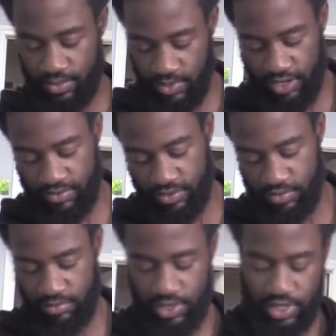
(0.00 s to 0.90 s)
We have
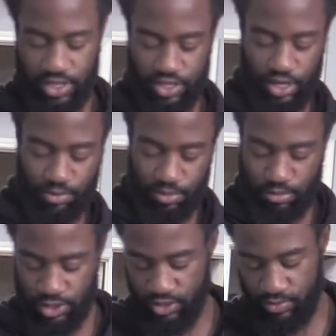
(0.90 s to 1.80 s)
some chopped up
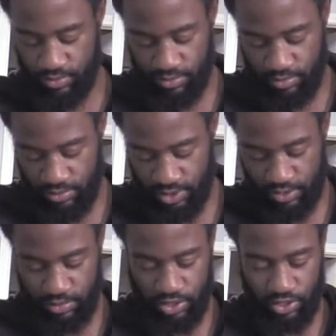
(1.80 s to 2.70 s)
mushrooms,
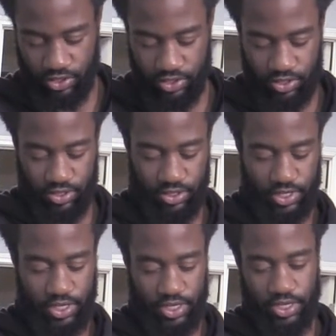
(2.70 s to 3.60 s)
some ginger,
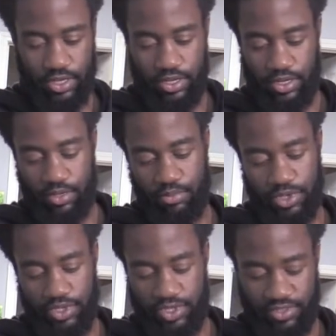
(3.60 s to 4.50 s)
a
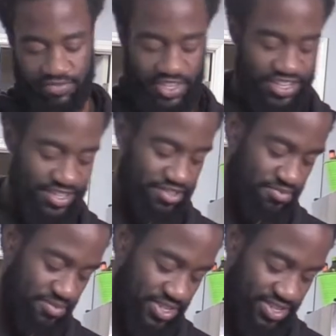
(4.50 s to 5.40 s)
bunch of thyme,
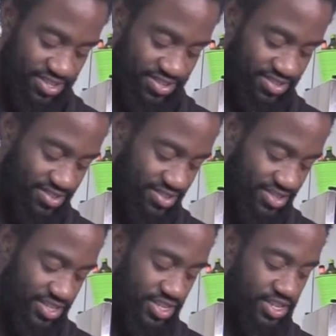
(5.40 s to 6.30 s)

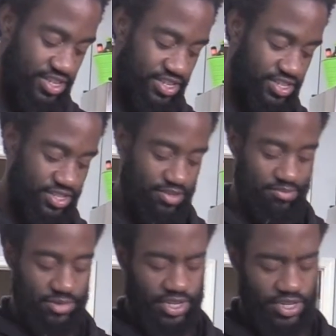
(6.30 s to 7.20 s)

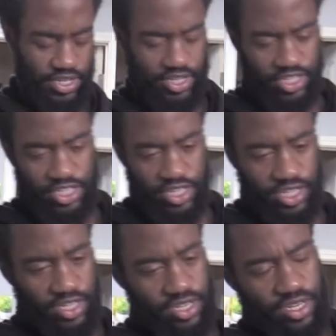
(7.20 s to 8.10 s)
some
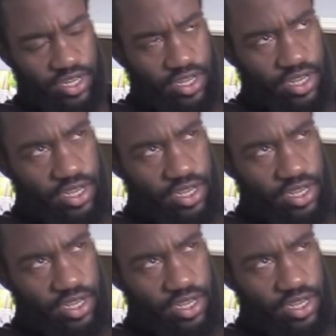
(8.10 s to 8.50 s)
chicken